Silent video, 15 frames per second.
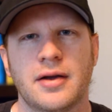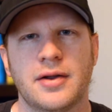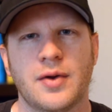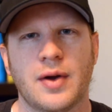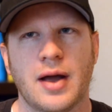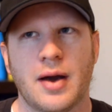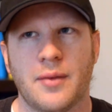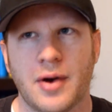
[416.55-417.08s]
You know,
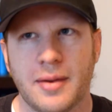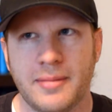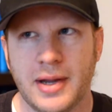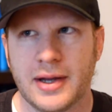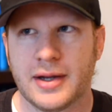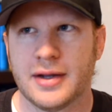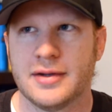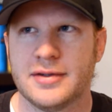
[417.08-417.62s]
I want to
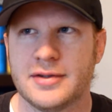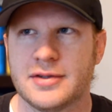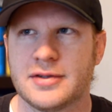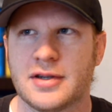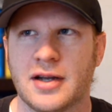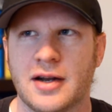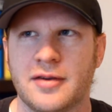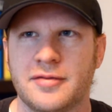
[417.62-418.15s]
make it
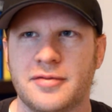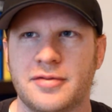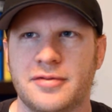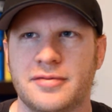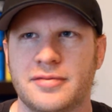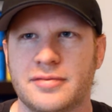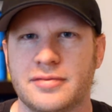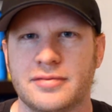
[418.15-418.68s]
kind of
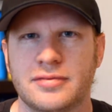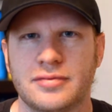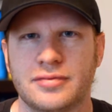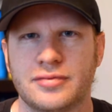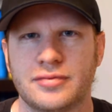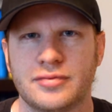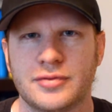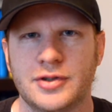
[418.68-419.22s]

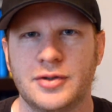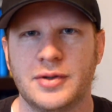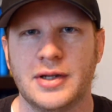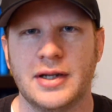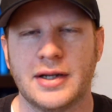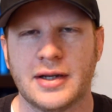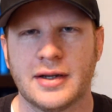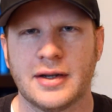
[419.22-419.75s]

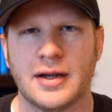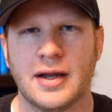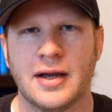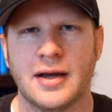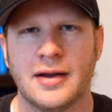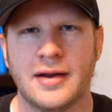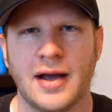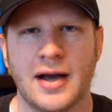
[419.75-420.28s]
unique
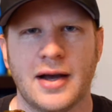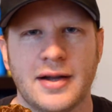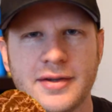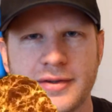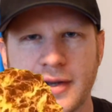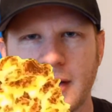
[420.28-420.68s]
and add